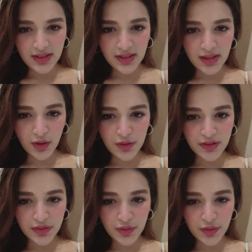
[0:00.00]
Thinking
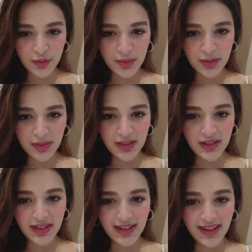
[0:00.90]
always for you, baby,
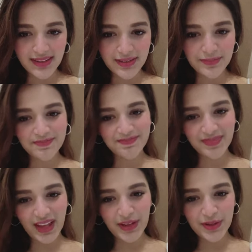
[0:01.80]
day and night.
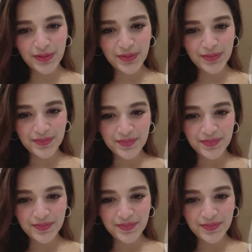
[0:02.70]
Thank you.